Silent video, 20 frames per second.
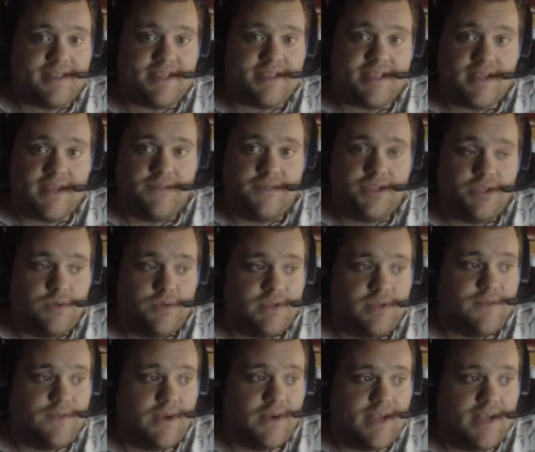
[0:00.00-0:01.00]
stuff too,
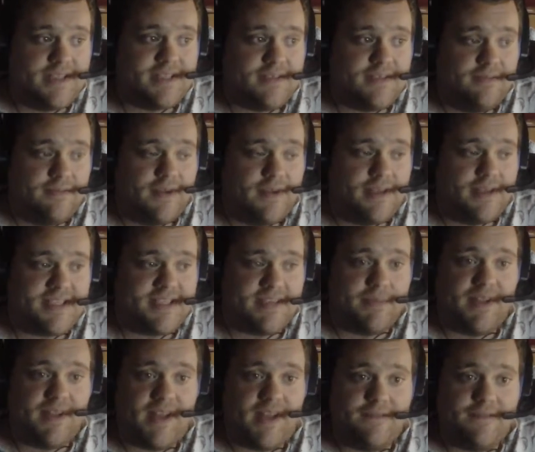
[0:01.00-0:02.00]
different kinds of
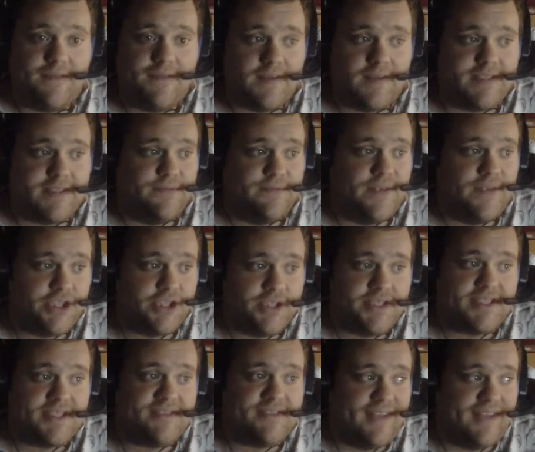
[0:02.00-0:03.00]
stimuli felt,
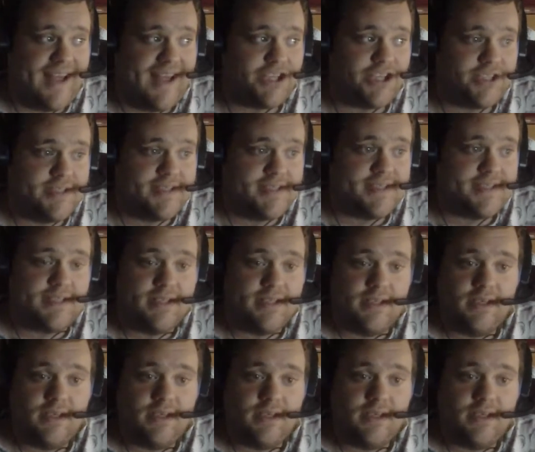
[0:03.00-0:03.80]
visions, flashes,